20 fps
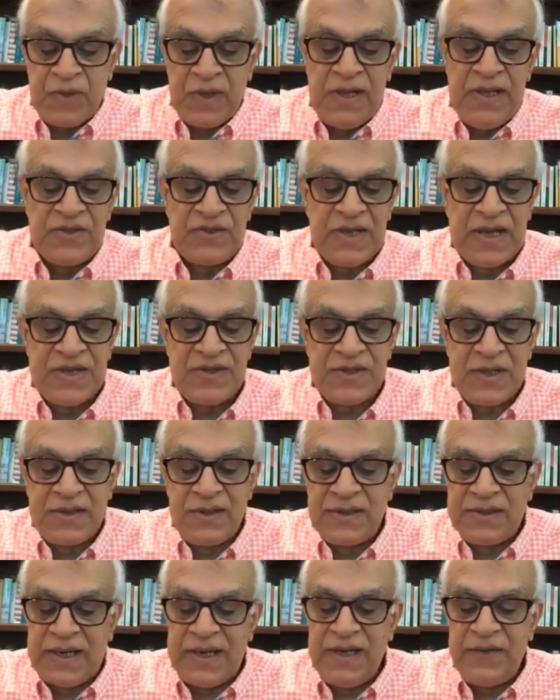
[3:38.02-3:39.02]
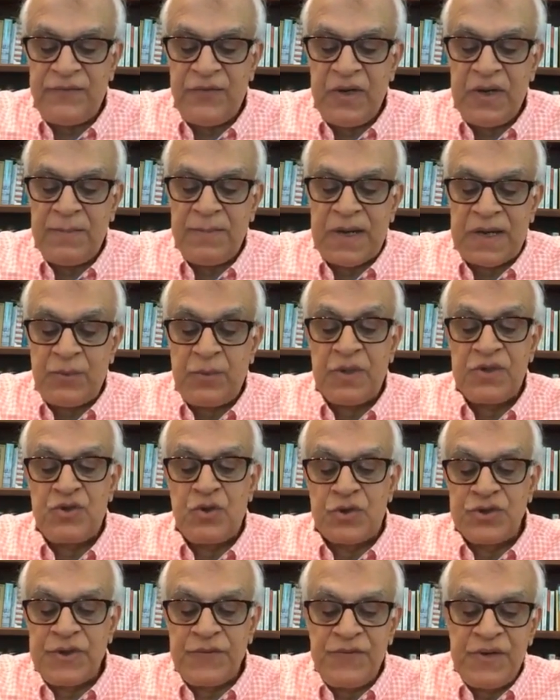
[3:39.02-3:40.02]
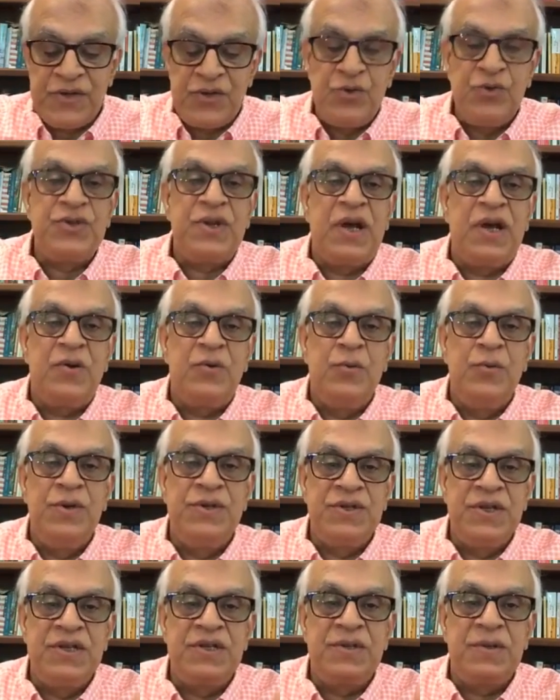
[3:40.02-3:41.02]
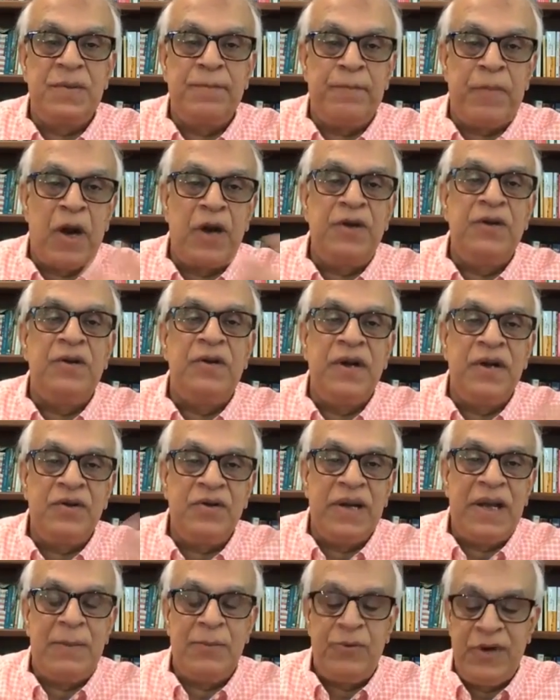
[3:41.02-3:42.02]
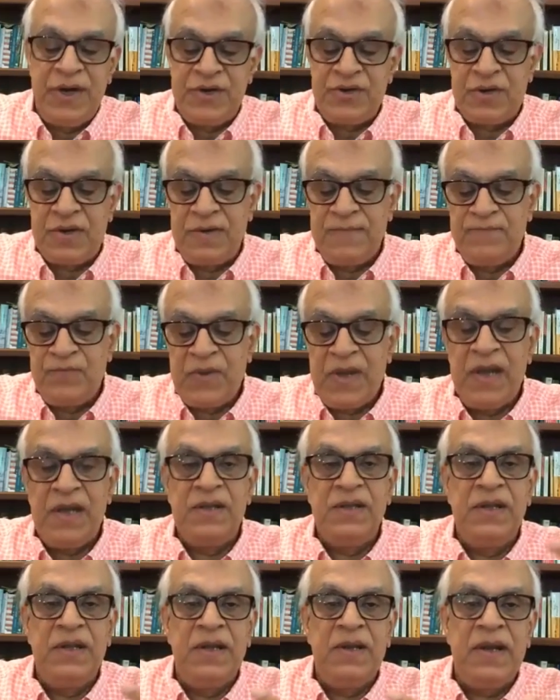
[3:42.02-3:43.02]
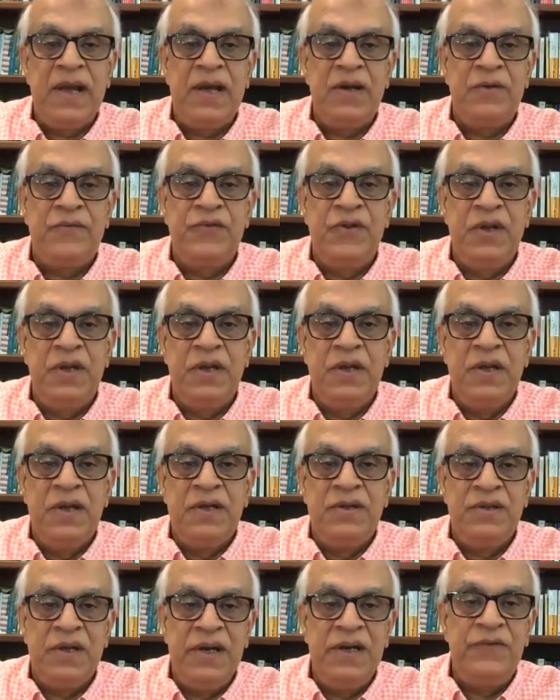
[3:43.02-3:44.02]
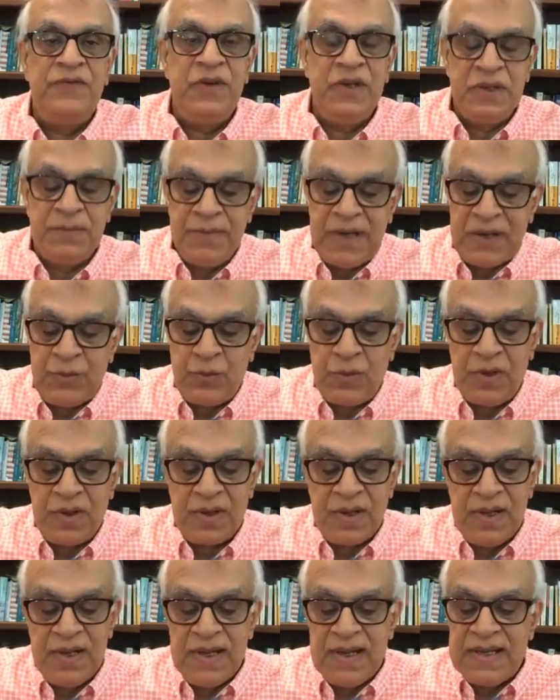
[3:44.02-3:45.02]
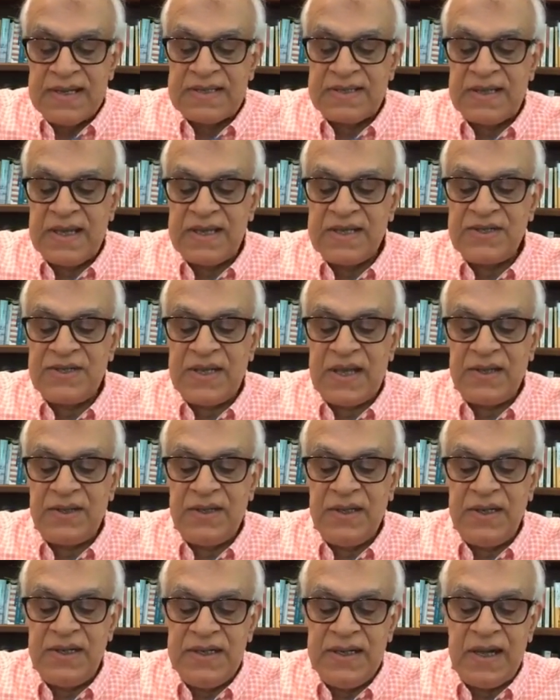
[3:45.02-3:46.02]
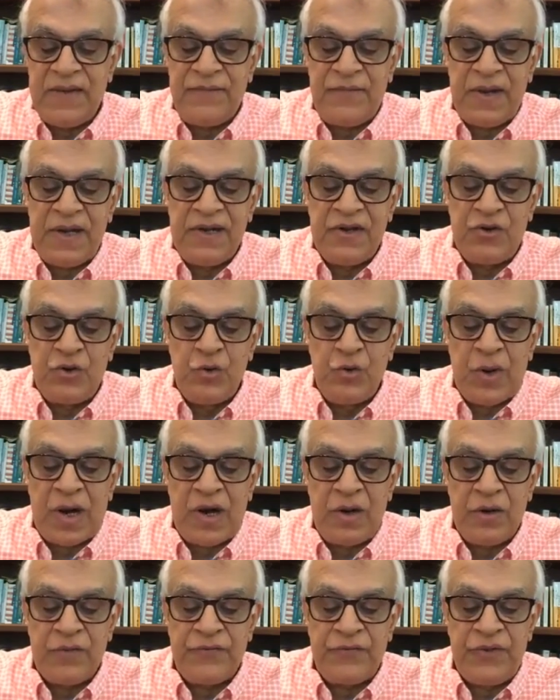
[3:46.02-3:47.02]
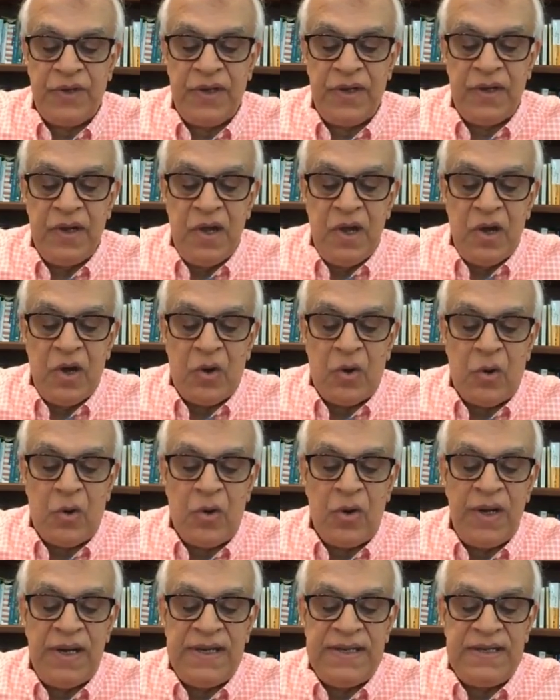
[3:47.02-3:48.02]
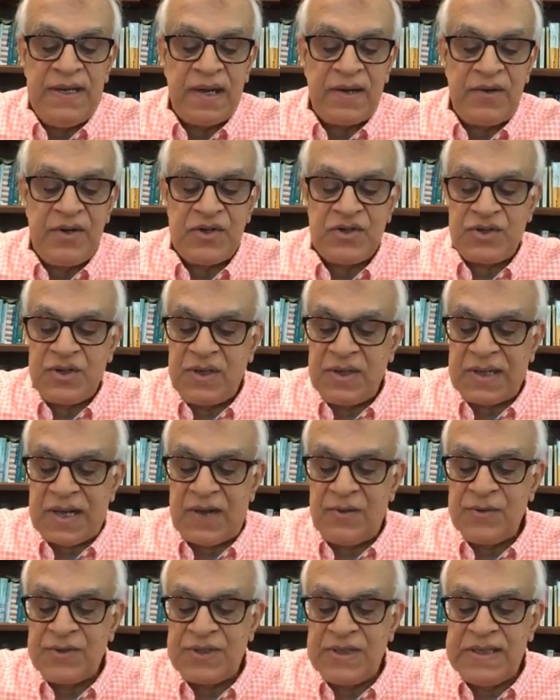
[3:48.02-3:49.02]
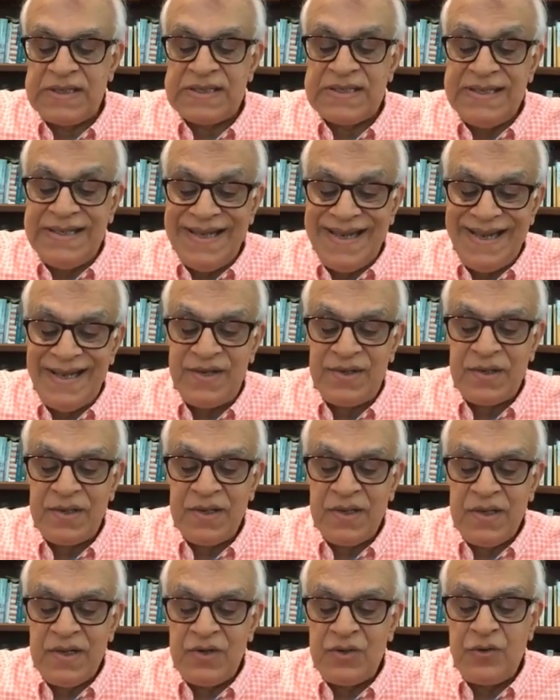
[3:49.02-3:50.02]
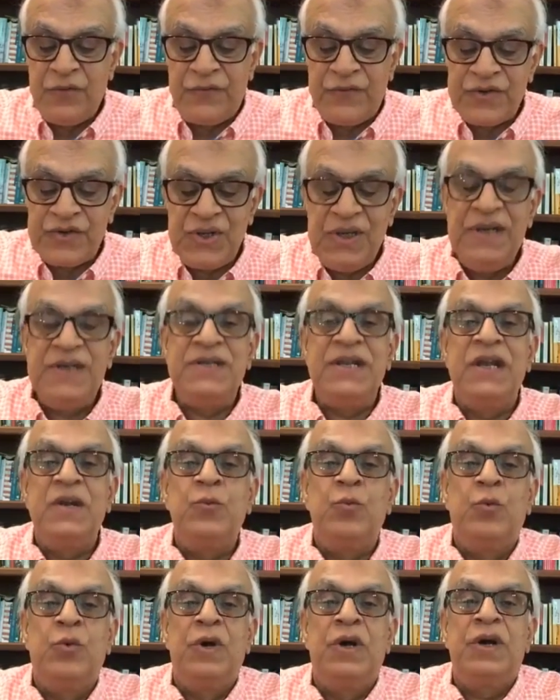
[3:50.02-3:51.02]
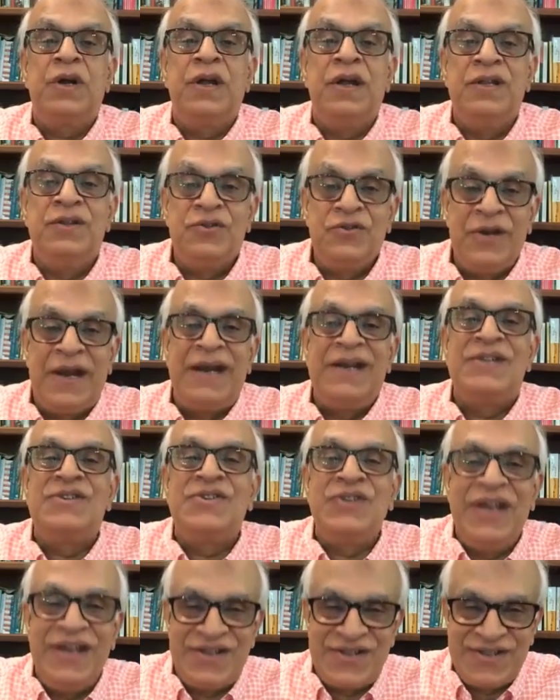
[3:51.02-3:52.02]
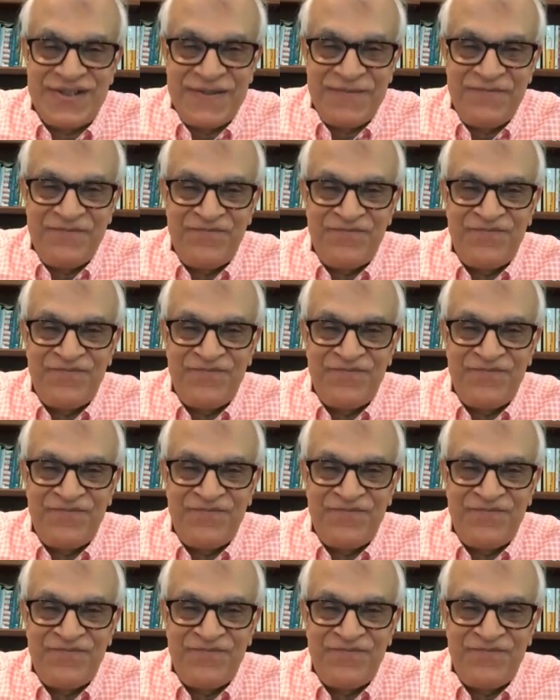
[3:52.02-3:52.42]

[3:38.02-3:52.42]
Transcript: he says that the Dalit Freedom Network, the Joseph D'Souza, who is his partner and collaborator and the head of the Dalit Freedom Network, says that the DFN grew out of the All India Christian Council's need to facilitate work in the United States.